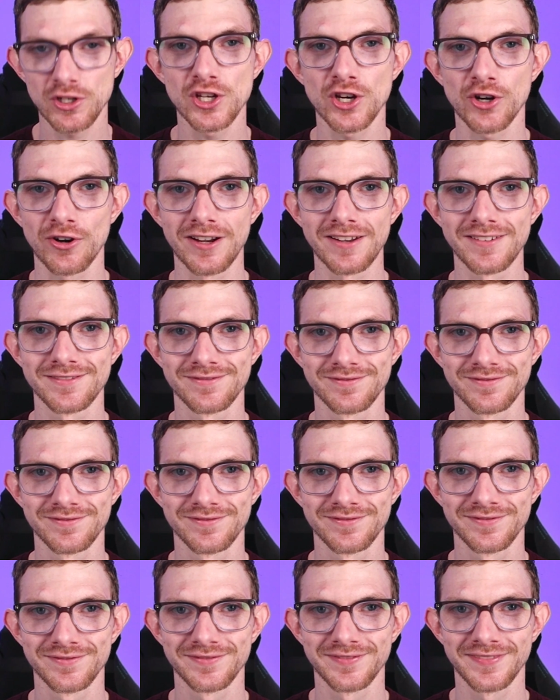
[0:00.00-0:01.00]
urine,
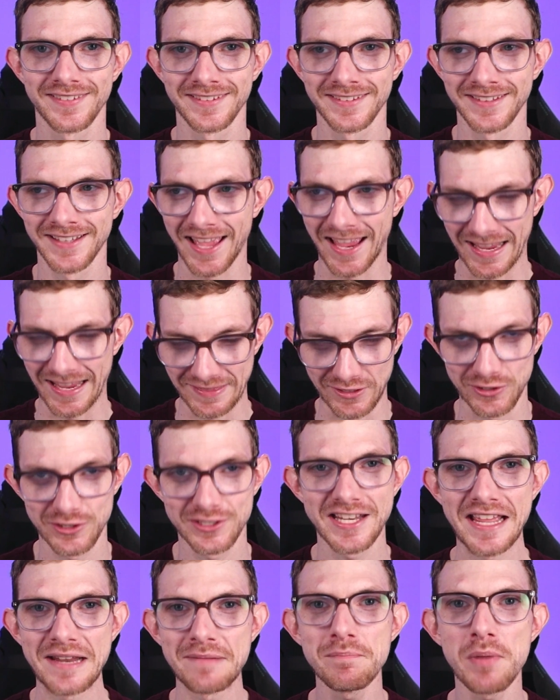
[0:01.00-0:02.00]
and their
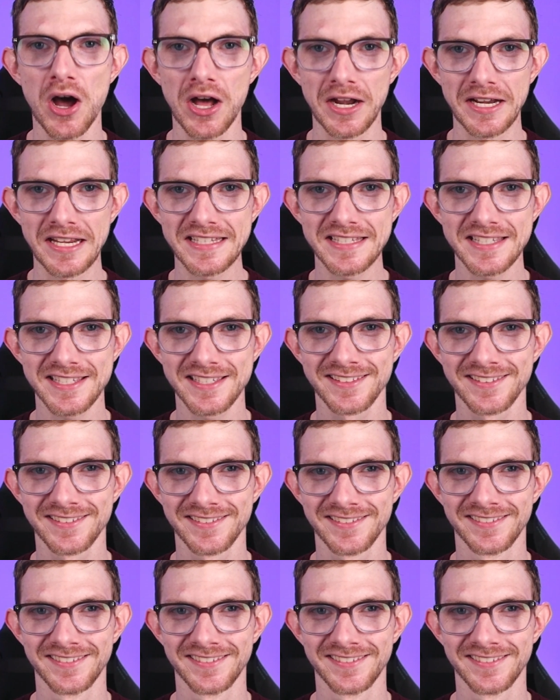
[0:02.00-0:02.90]
dead bodies.